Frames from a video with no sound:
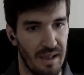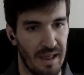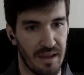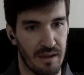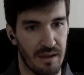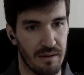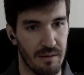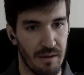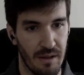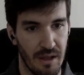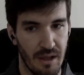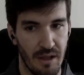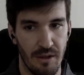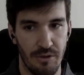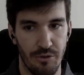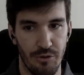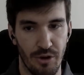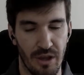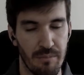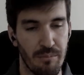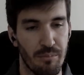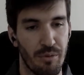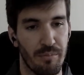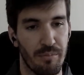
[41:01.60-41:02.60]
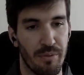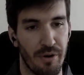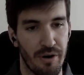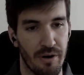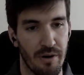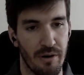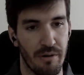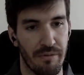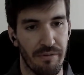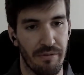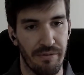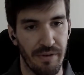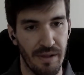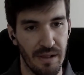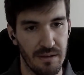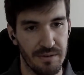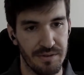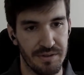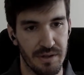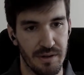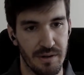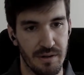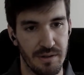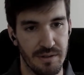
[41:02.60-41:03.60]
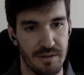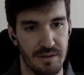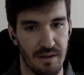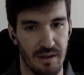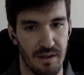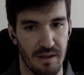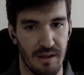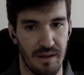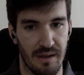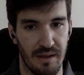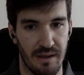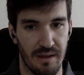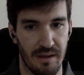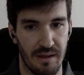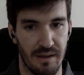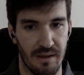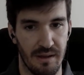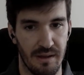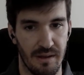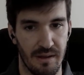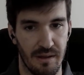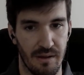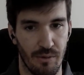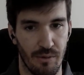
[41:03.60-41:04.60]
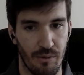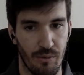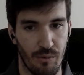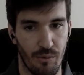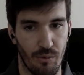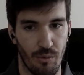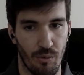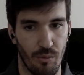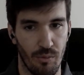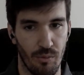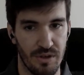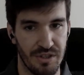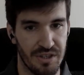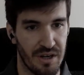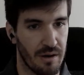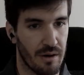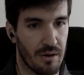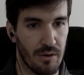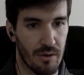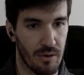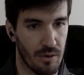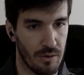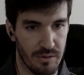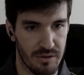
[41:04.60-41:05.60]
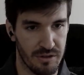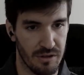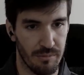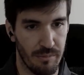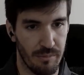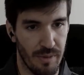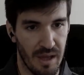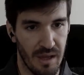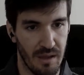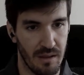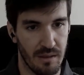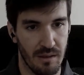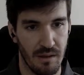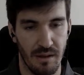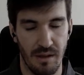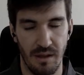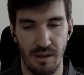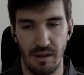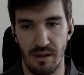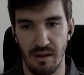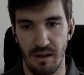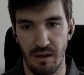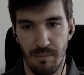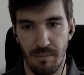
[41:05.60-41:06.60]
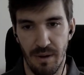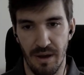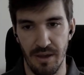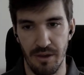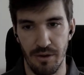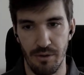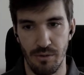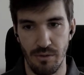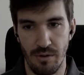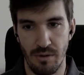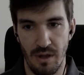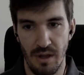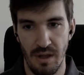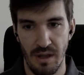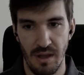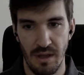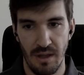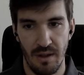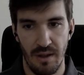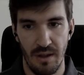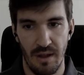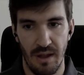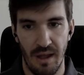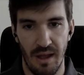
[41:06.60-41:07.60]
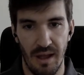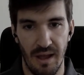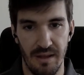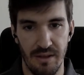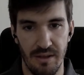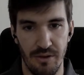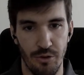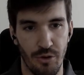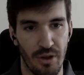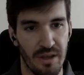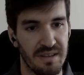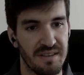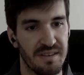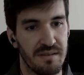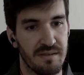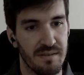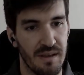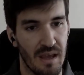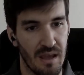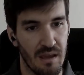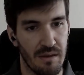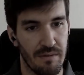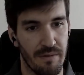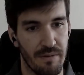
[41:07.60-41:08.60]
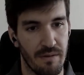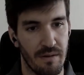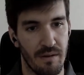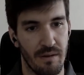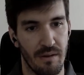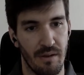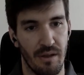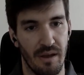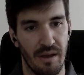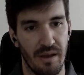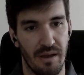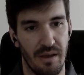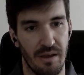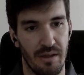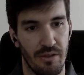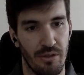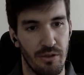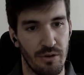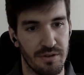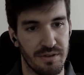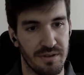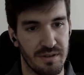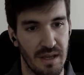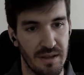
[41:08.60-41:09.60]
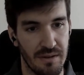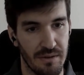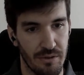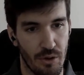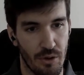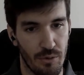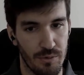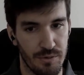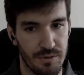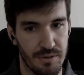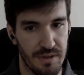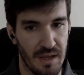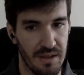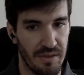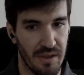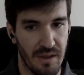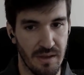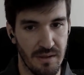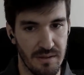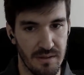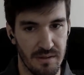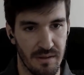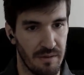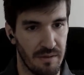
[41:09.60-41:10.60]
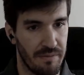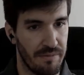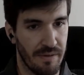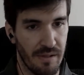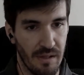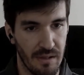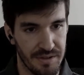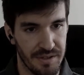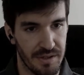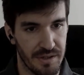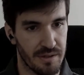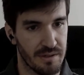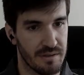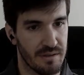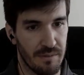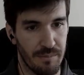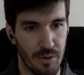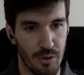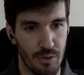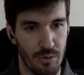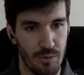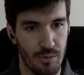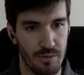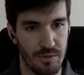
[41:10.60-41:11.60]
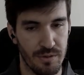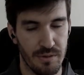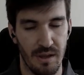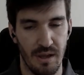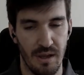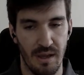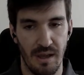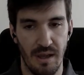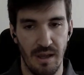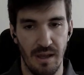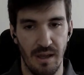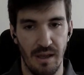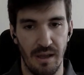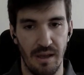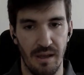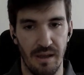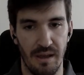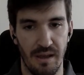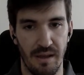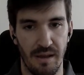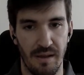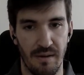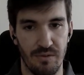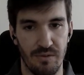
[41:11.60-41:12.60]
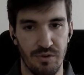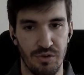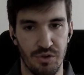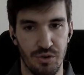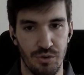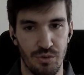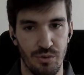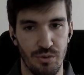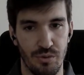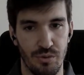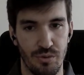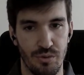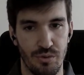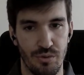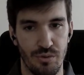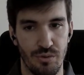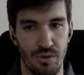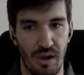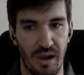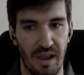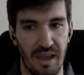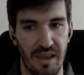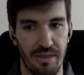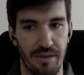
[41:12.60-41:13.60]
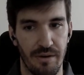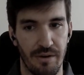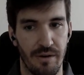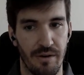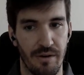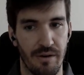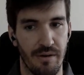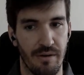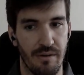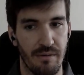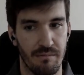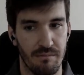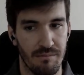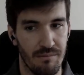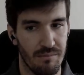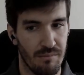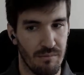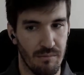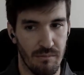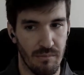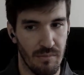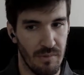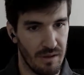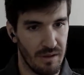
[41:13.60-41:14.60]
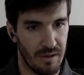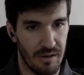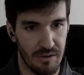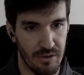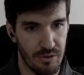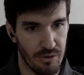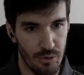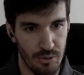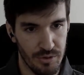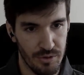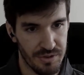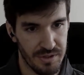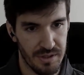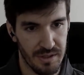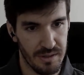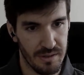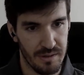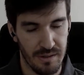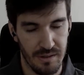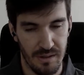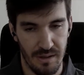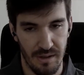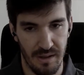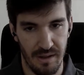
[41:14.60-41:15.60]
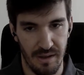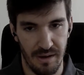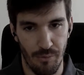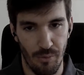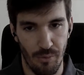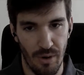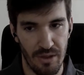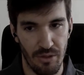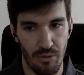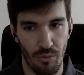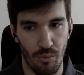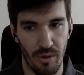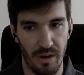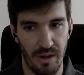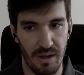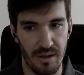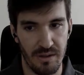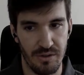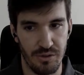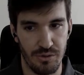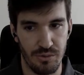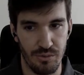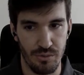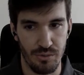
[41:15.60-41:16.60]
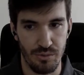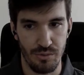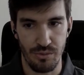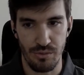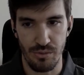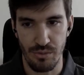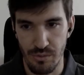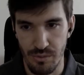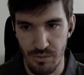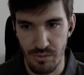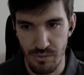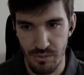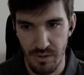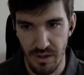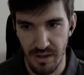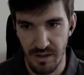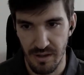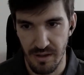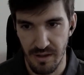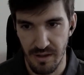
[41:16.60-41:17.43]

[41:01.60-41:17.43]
Like you can prepare filters which are custom made by you, and you can save those settings, the filters, the views, to later use it right away to